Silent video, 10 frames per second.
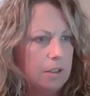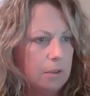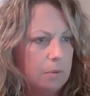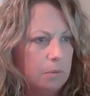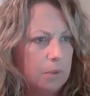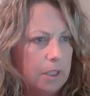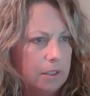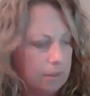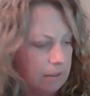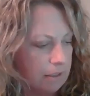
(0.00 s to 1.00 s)
we're
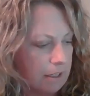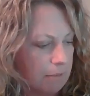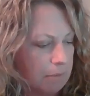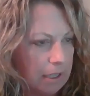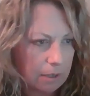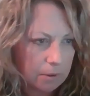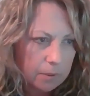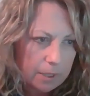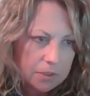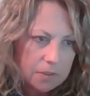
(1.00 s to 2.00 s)
getting to the top of the hour.
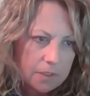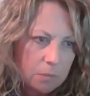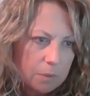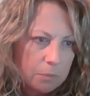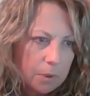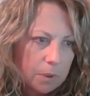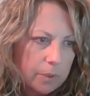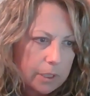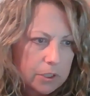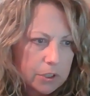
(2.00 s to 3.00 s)
I just had one more
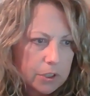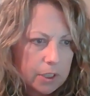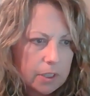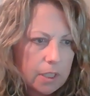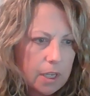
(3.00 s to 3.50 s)
question.